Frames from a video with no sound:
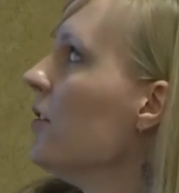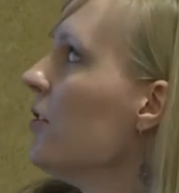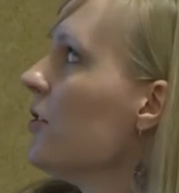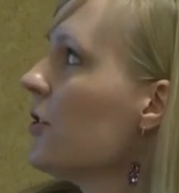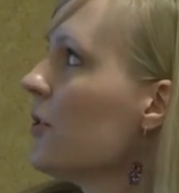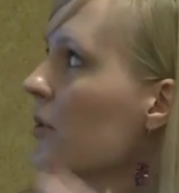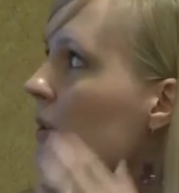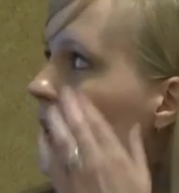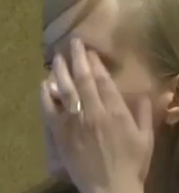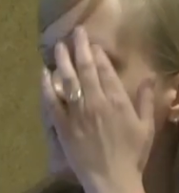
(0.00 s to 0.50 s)

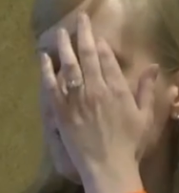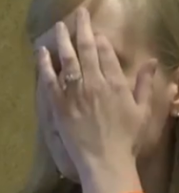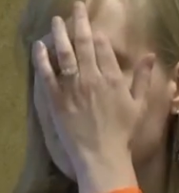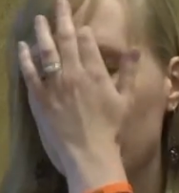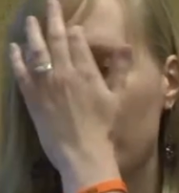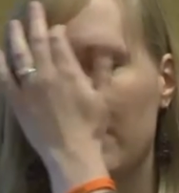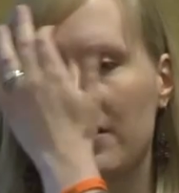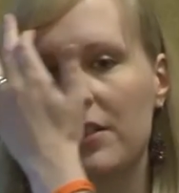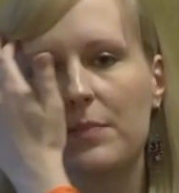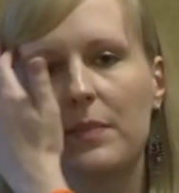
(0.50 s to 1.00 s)
So this
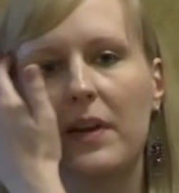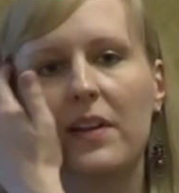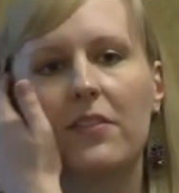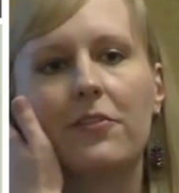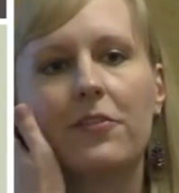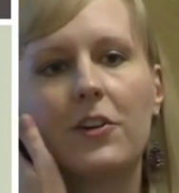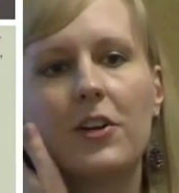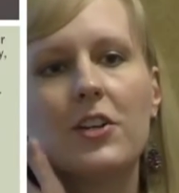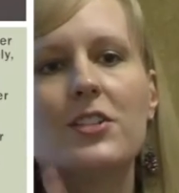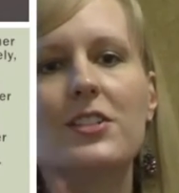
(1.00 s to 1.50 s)
starts my
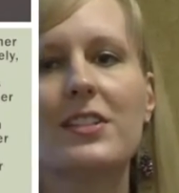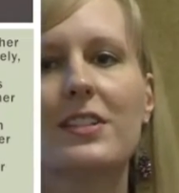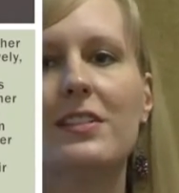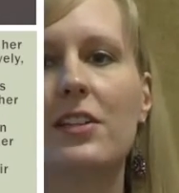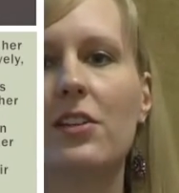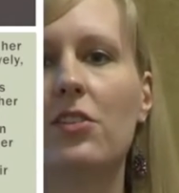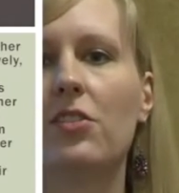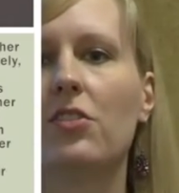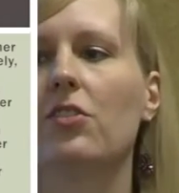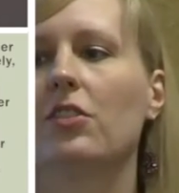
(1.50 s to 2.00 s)
first
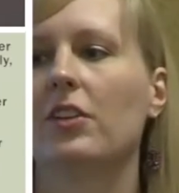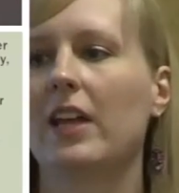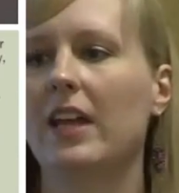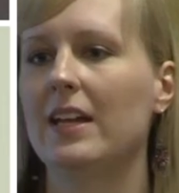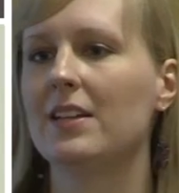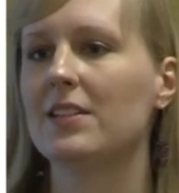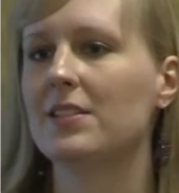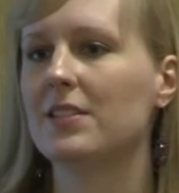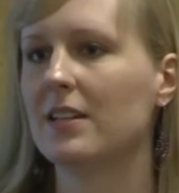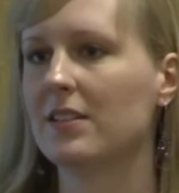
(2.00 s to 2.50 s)
clinical
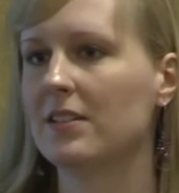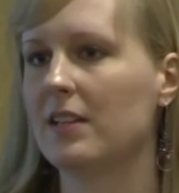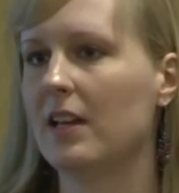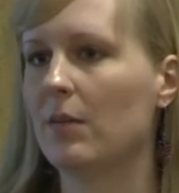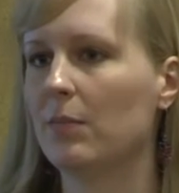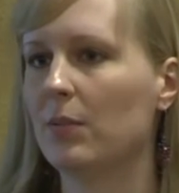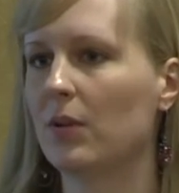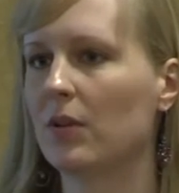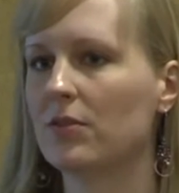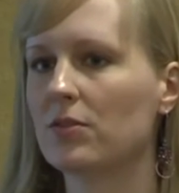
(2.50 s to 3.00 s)
case
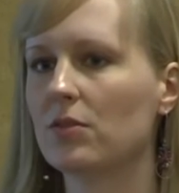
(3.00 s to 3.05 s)
example.